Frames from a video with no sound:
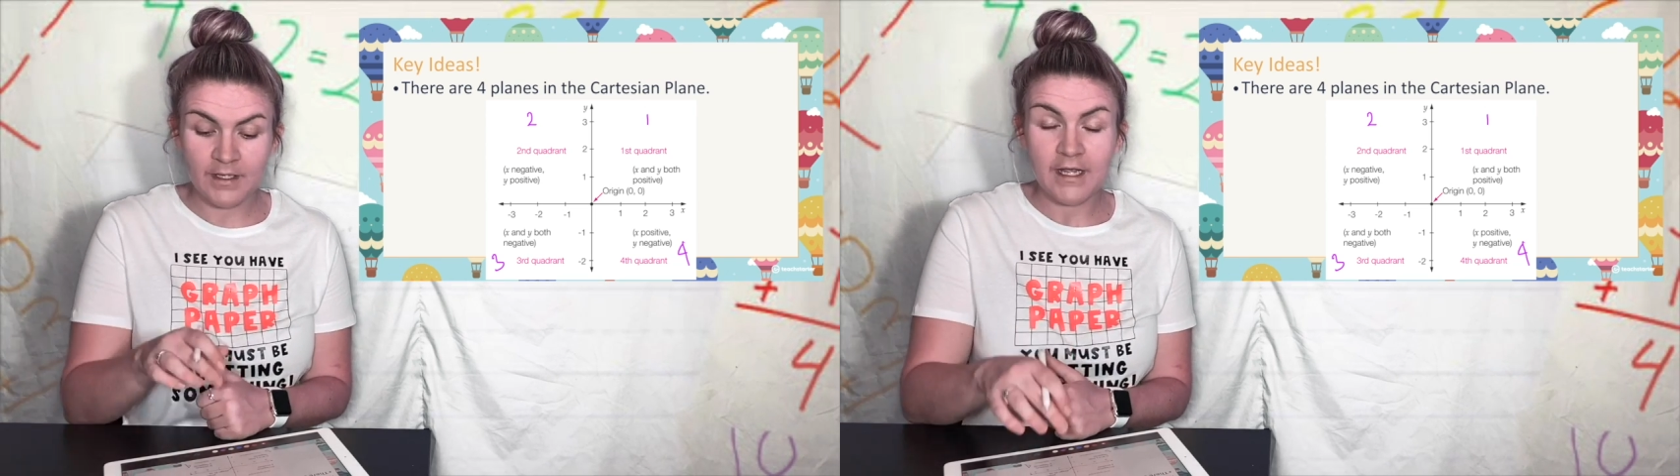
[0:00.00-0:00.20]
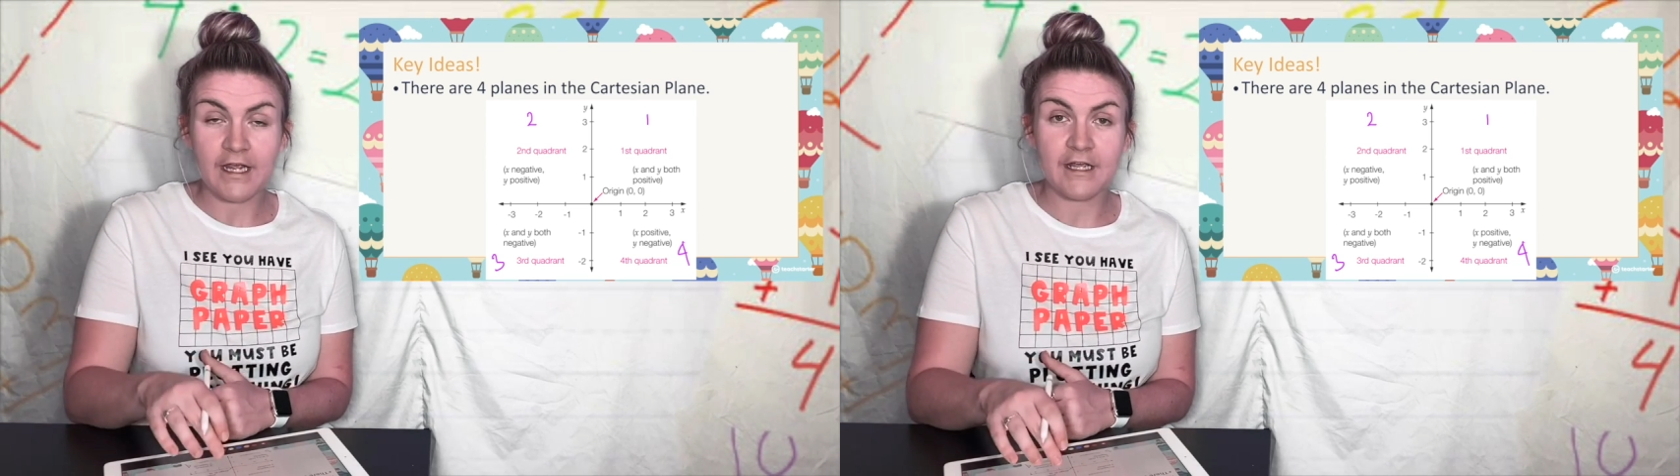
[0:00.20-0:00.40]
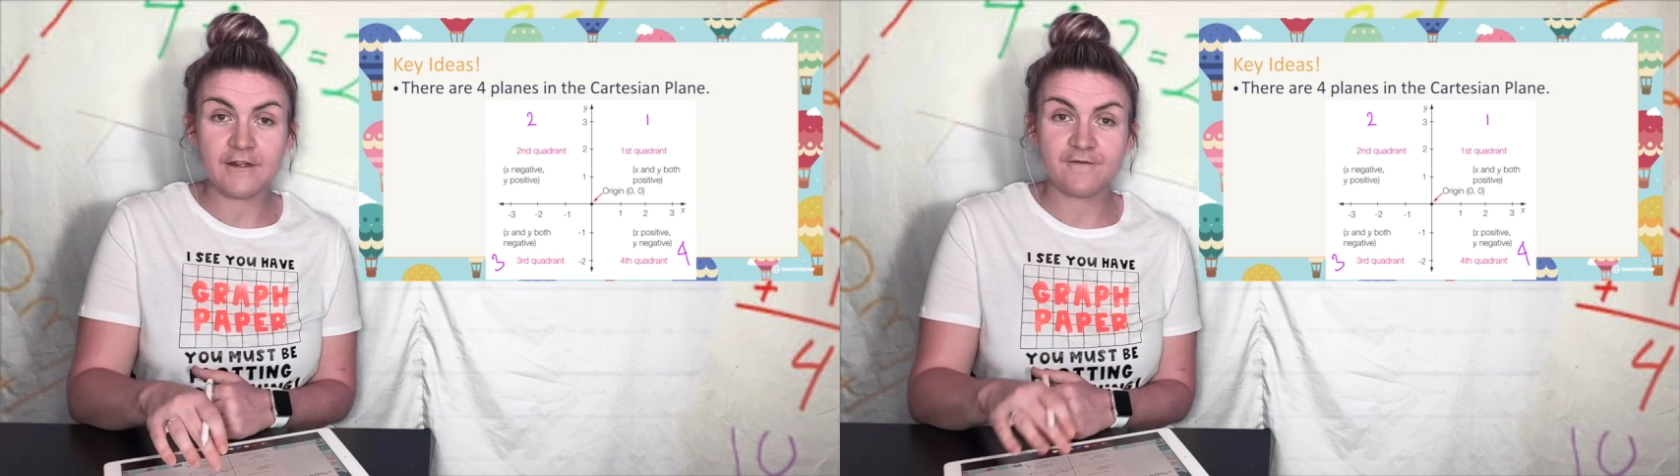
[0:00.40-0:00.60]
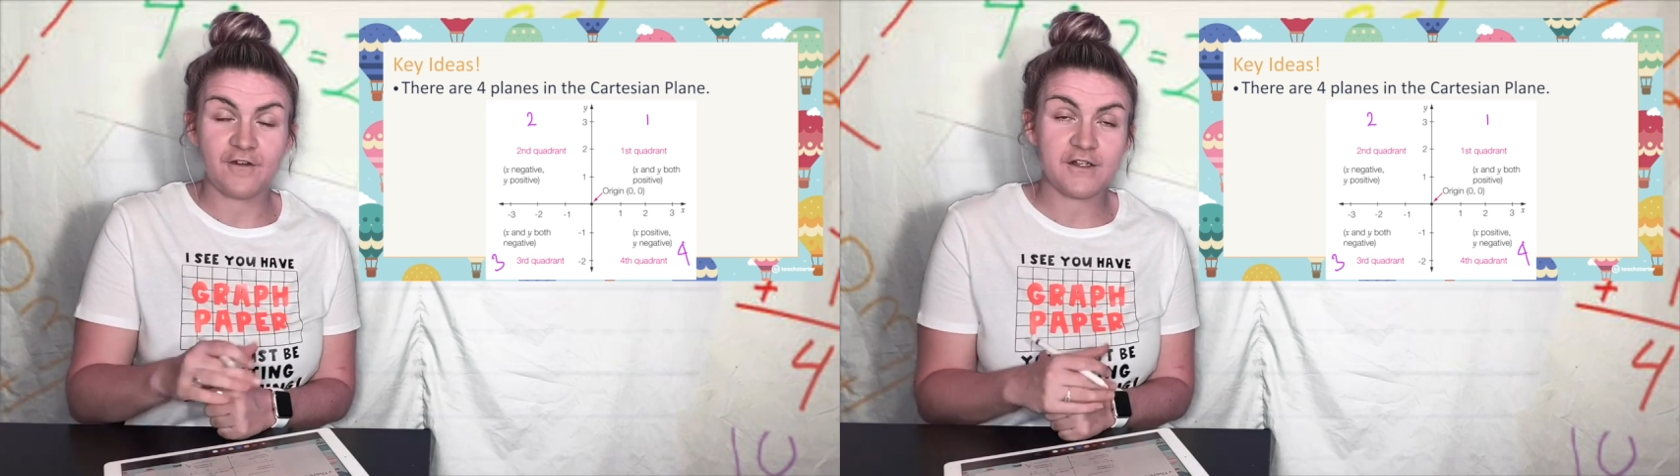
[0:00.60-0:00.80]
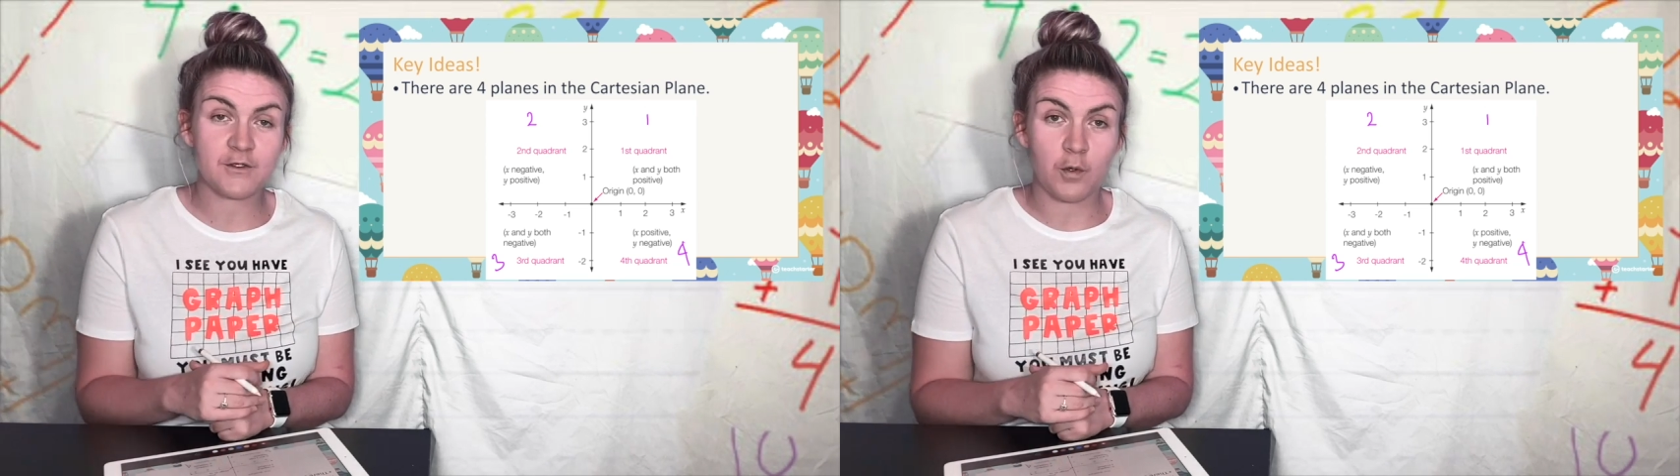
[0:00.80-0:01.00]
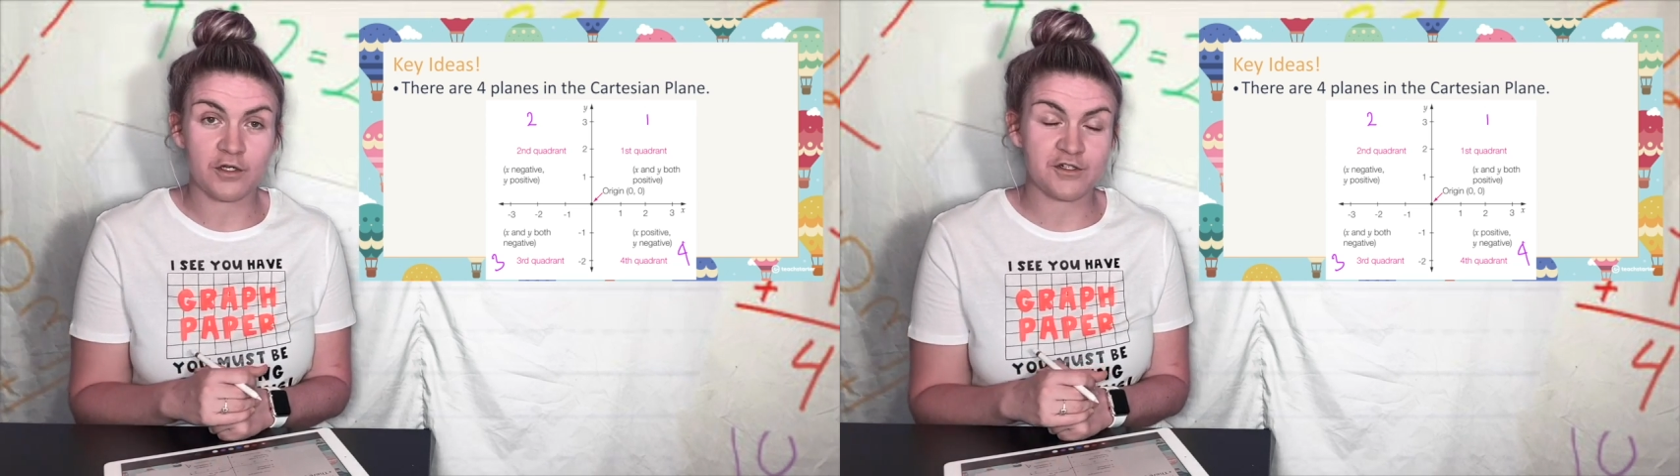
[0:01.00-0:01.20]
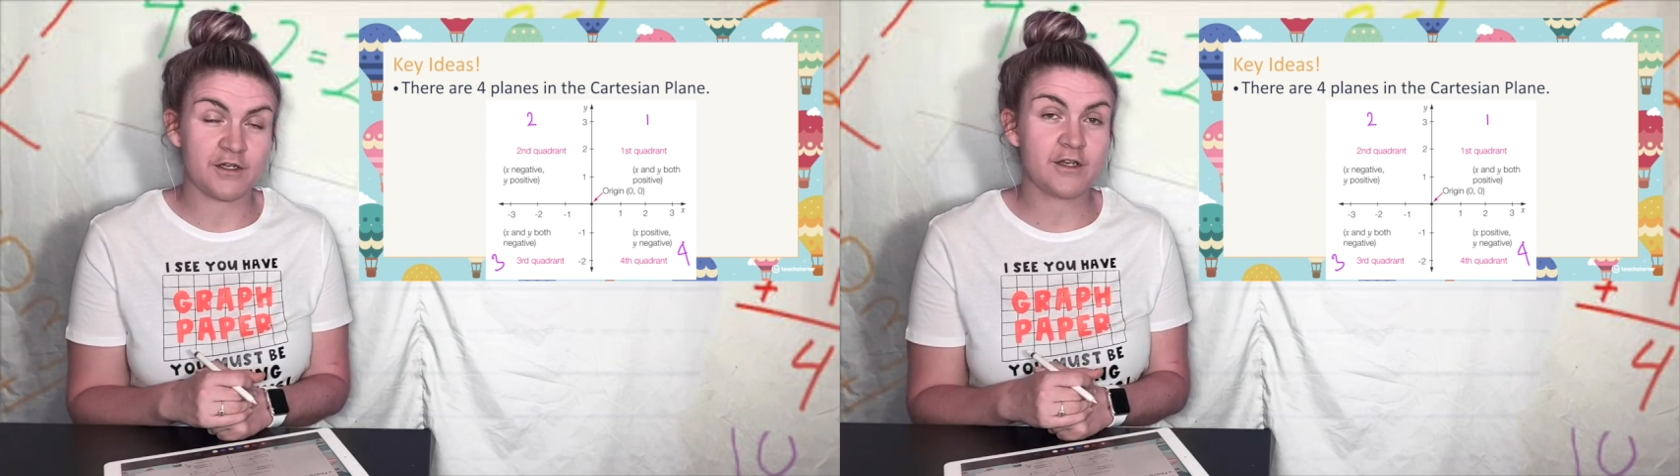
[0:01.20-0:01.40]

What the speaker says: In the first quadrant,